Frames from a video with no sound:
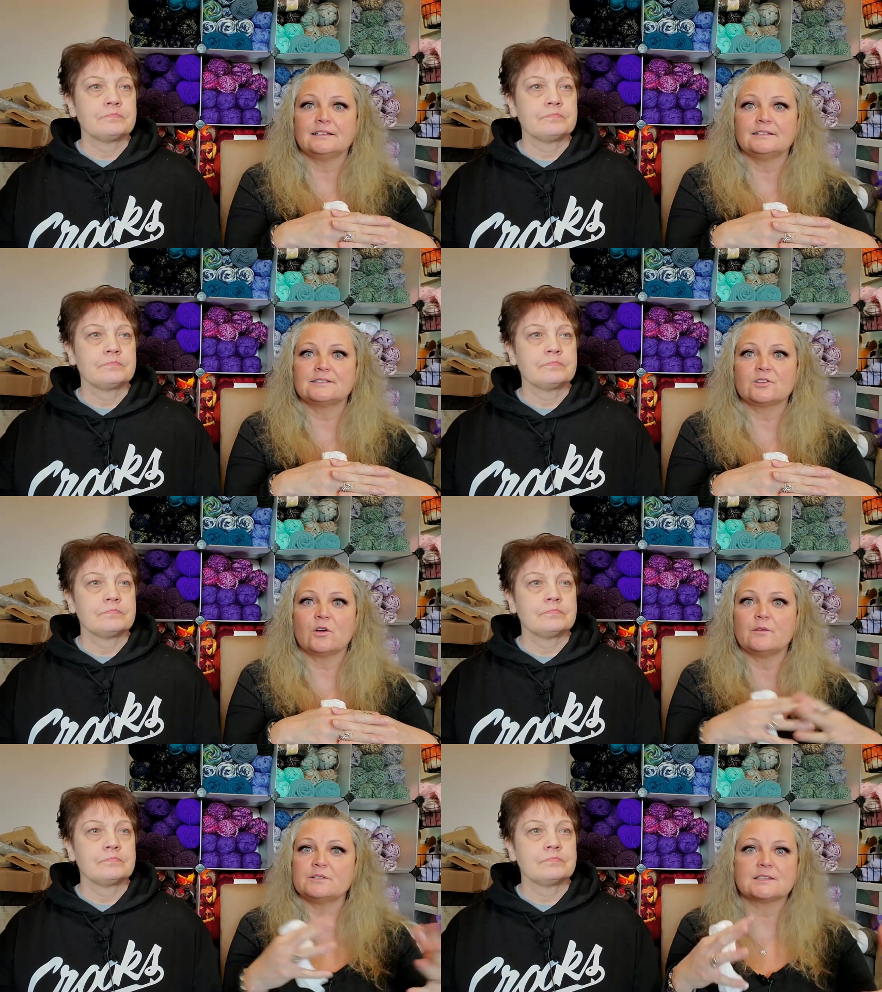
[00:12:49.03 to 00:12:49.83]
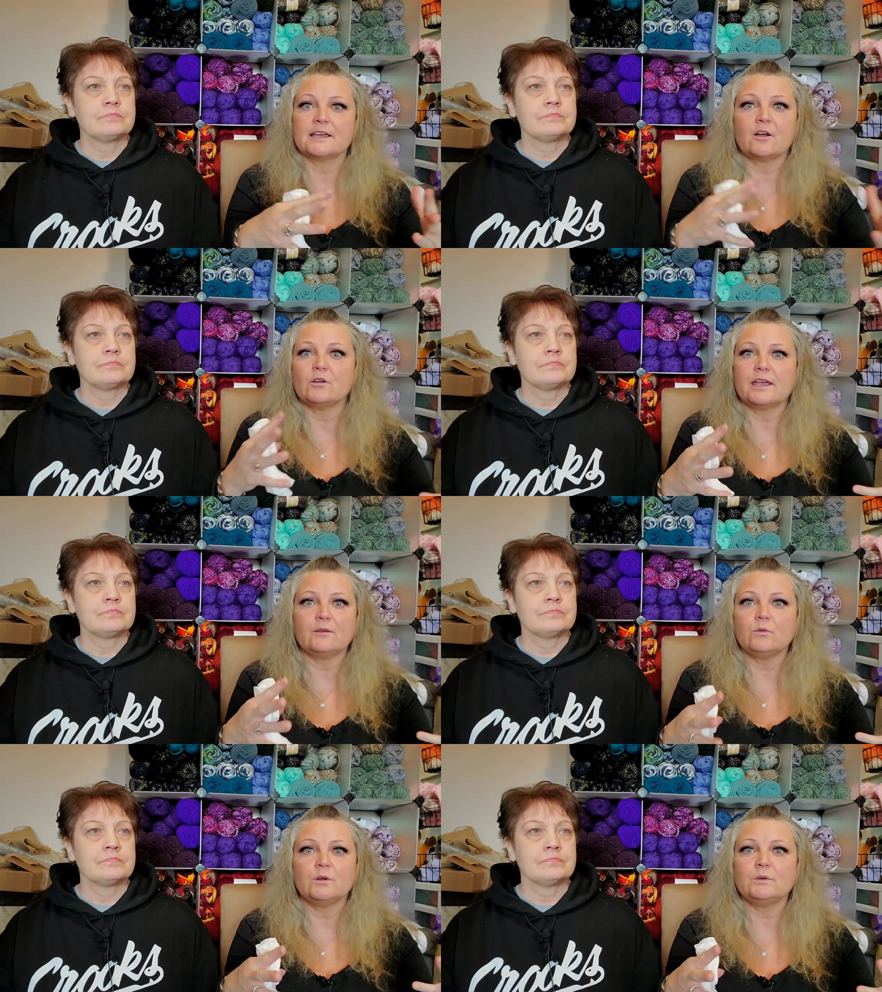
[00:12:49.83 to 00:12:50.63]
Speaker 1: so I was like, okay,
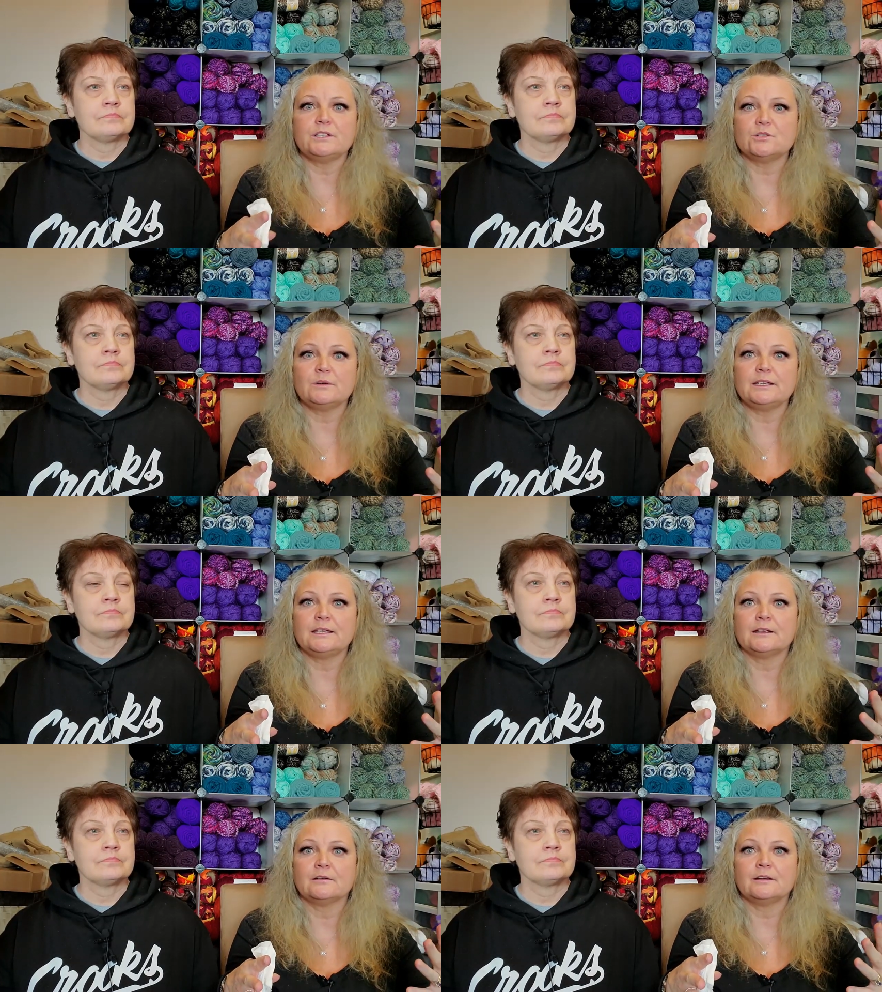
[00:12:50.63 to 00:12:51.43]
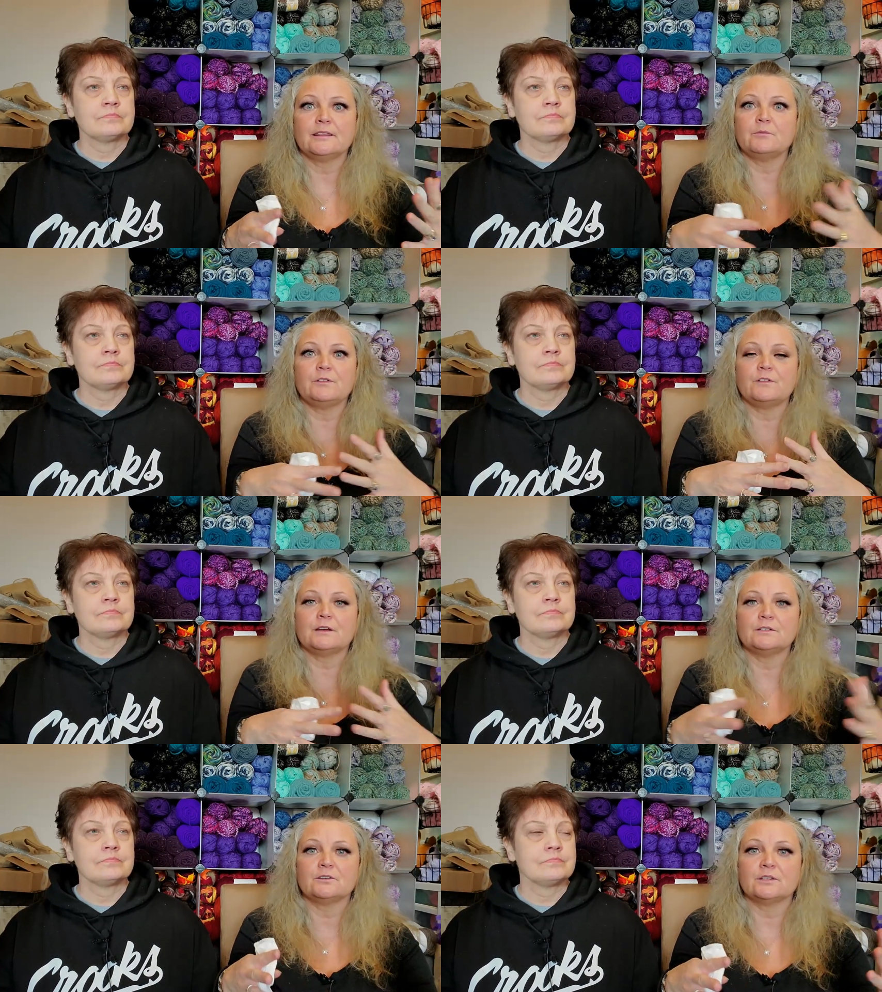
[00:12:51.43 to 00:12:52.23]
what are we doing here? And then we
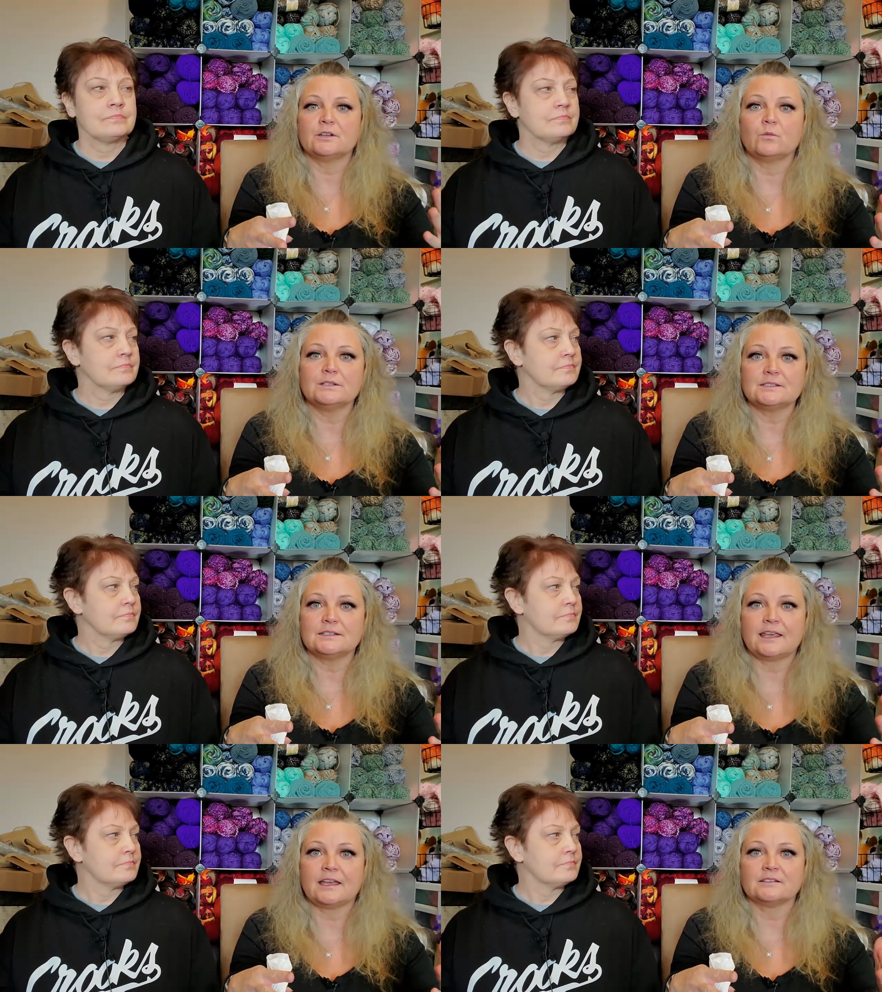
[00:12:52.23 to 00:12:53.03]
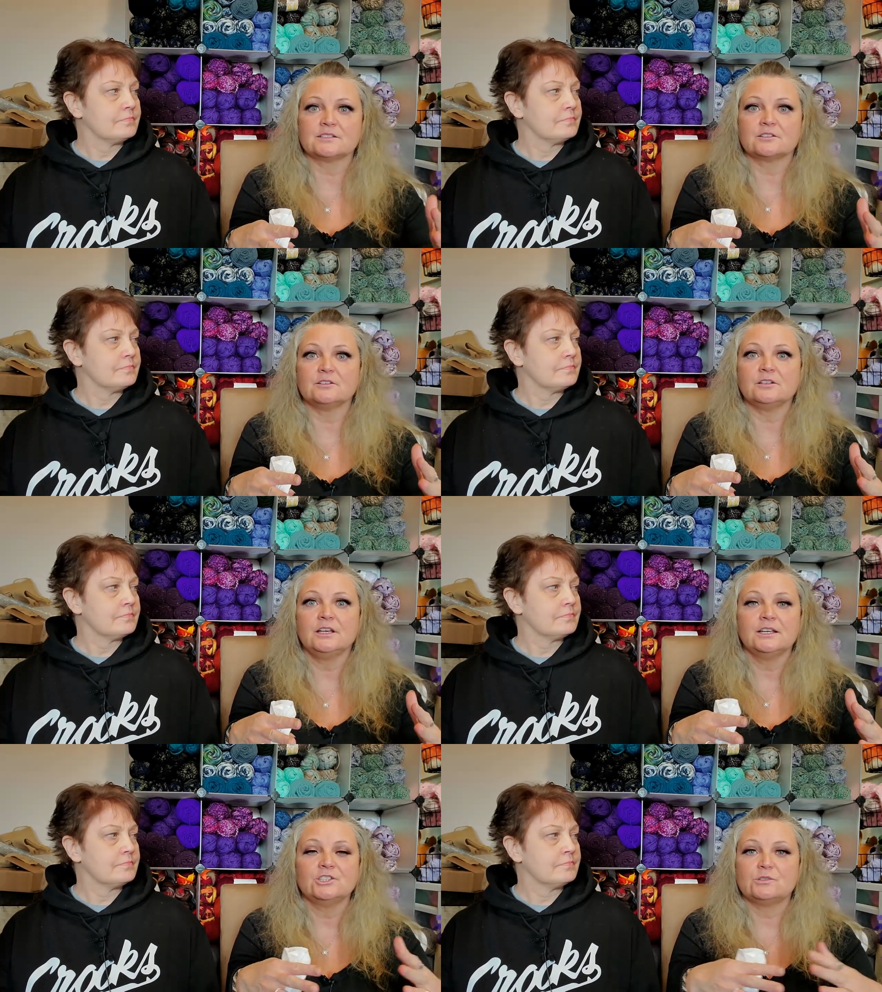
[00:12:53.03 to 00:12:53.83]
found out that it wasn't cancer.
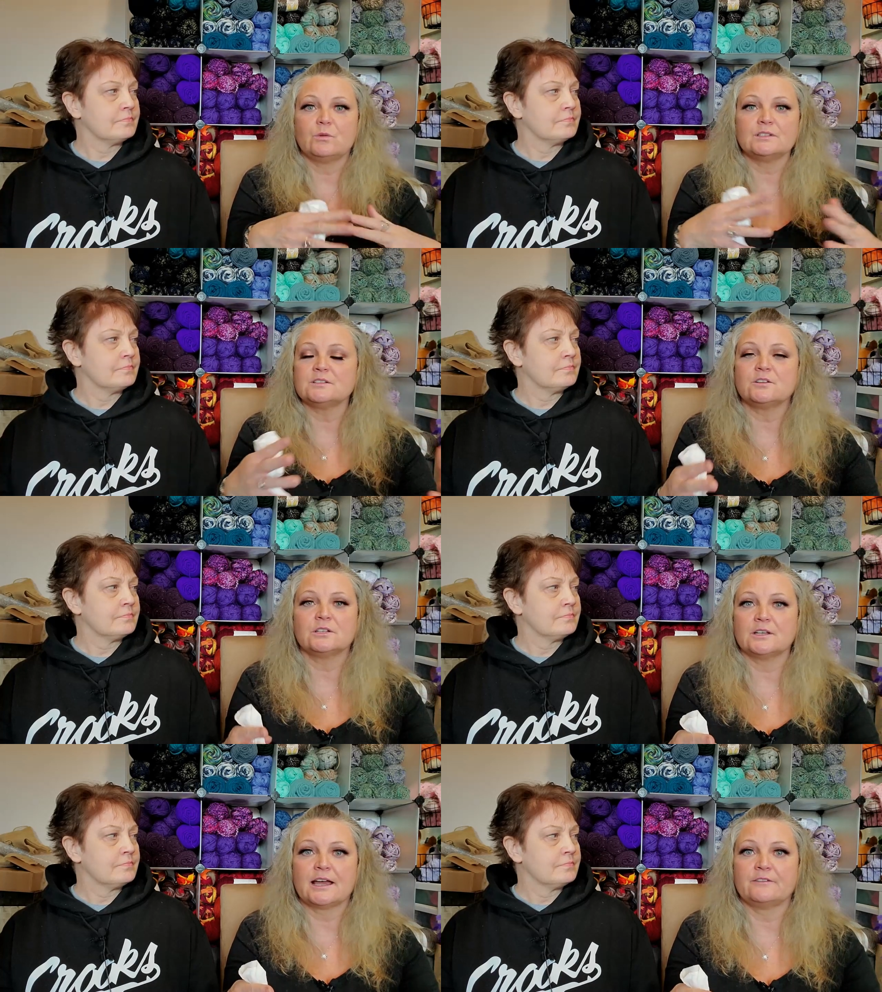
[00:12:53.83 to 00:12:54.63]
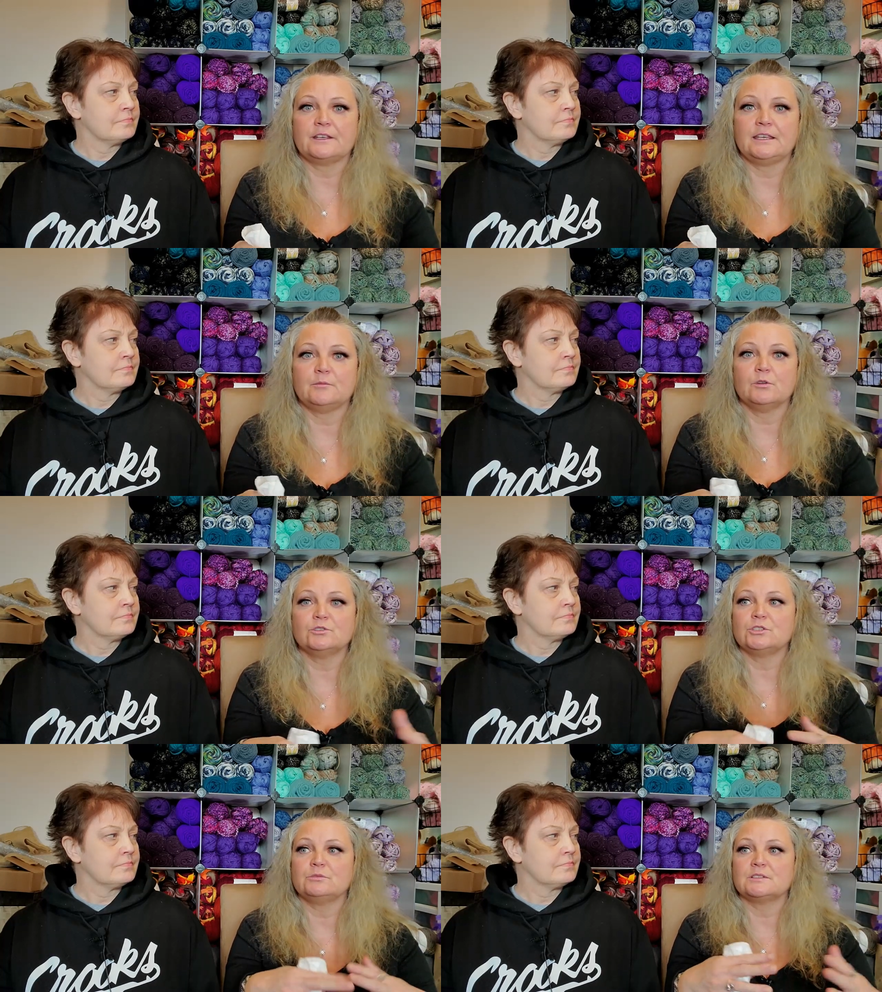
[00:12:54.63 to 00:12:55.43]
She wasn't going to have chemo.